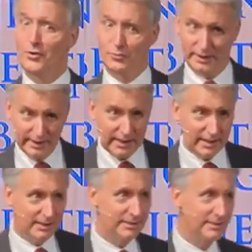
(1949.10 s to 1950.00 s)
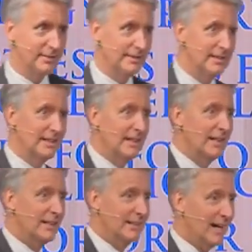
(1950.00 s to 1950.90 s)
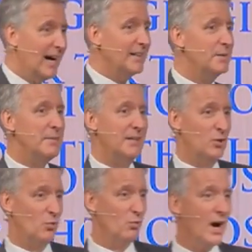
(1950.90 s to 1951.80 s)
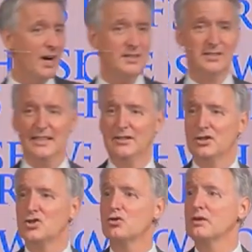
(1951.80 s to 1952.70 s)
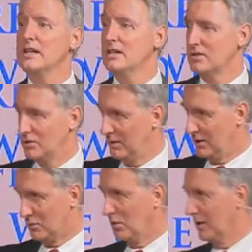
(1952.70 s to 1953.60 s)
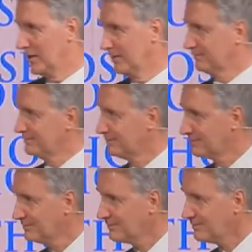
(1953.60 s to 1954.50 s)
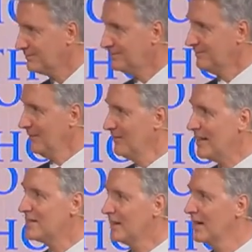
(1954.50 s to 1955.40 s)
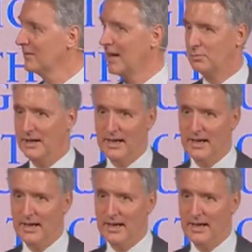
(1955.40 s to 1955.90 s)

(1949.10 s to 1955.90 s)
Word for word: Really? God can make the rocks and the trees do his work. That's the kind of God we